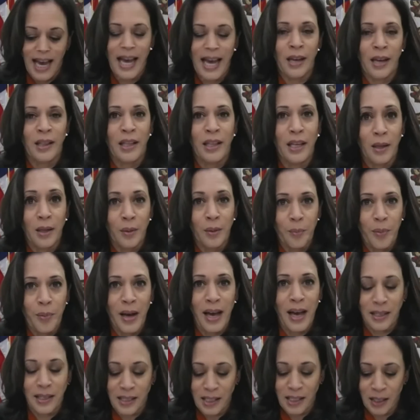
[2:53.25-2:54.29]
and the
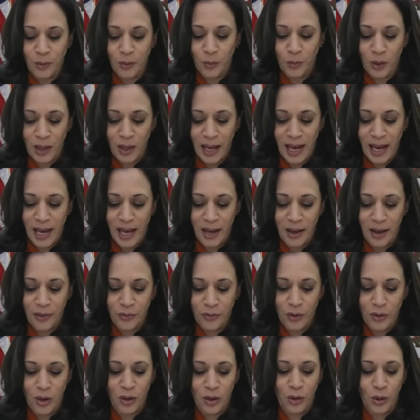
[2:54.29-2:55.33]
impact it will
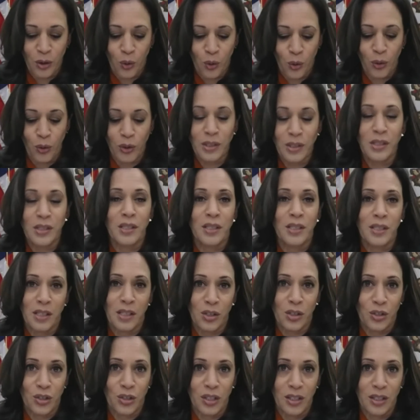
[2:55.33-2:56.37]
have on the court's
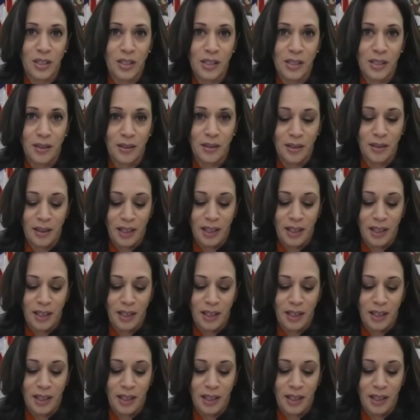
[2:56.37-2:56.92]
decisions